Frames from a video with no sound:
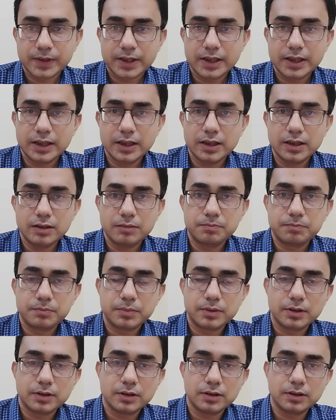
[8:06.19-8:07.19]
He
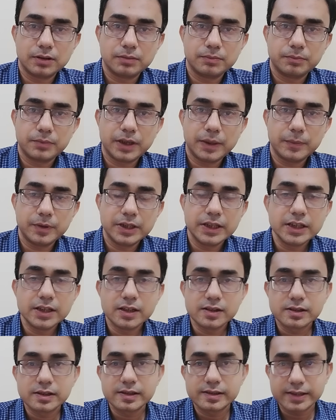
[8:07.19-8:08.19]

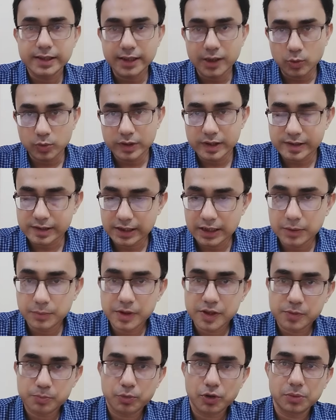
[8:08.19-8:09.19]
doesn't set out the
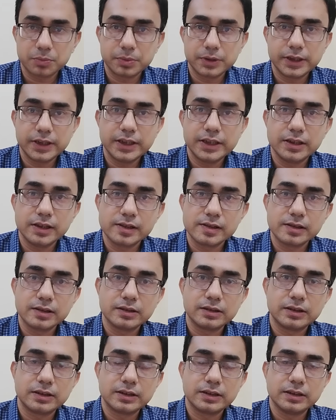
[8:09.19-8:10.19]
syllabus properly, he
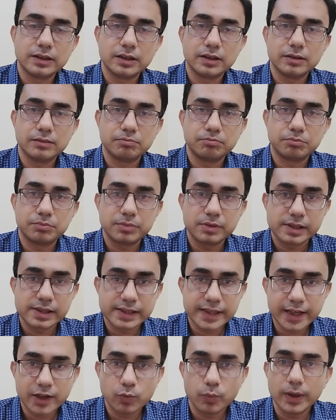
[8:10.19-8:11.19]
doesn't
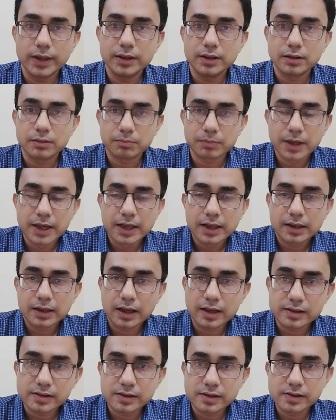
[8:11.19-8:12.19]
say when the
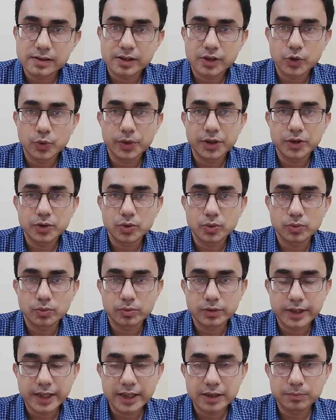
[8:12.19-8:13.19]
class tests are going
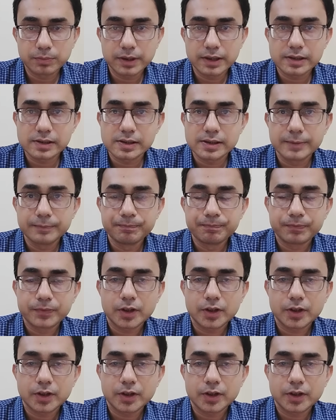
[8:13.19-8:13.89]
to take place.